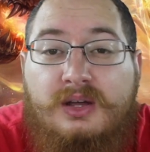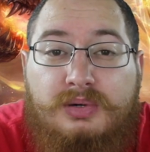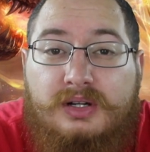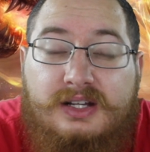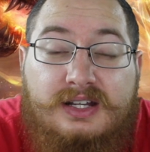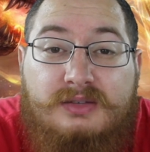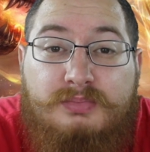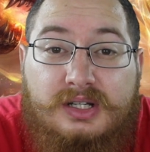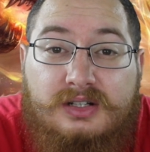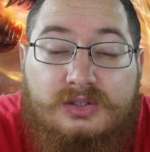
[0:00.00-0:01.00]
putting in
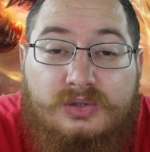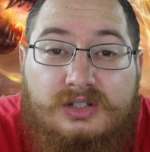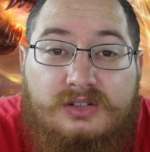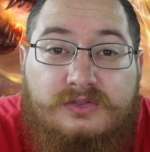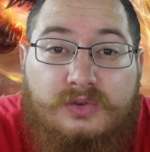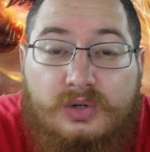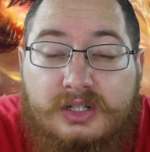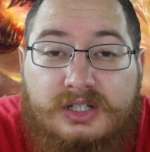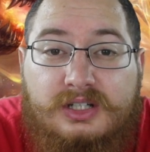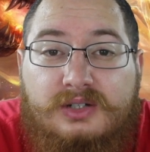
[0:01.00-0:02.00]
beard oil for
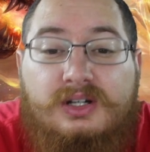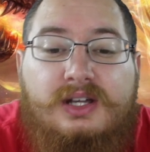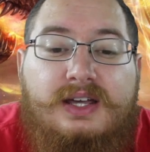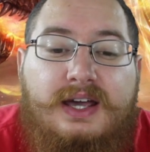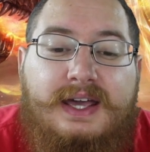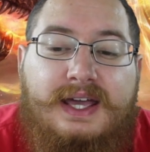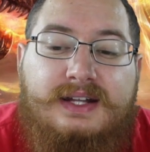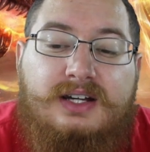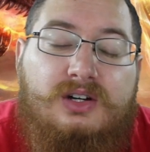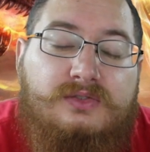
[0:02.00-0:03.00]
you,
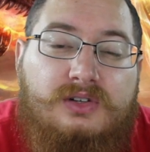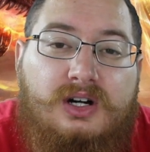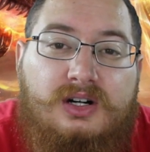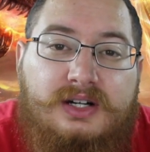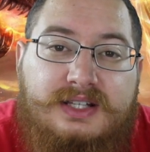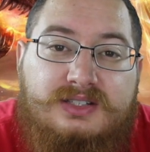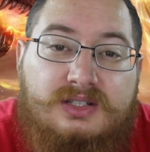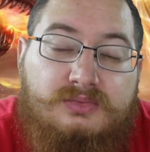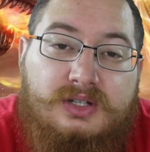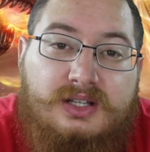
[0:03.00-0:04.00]
and overall it's
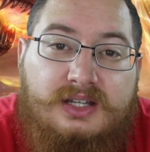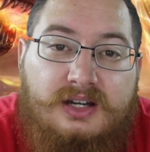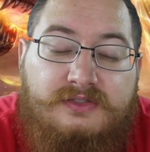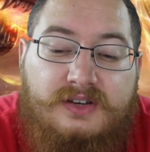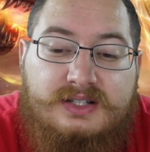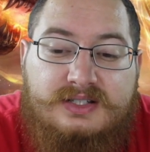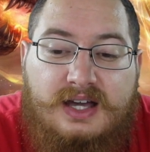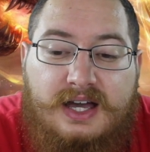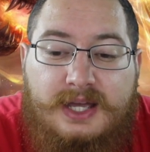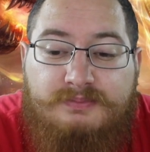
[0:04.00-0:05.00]
really a fun
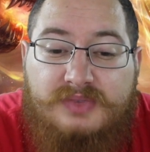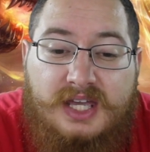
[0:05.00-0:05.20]
time.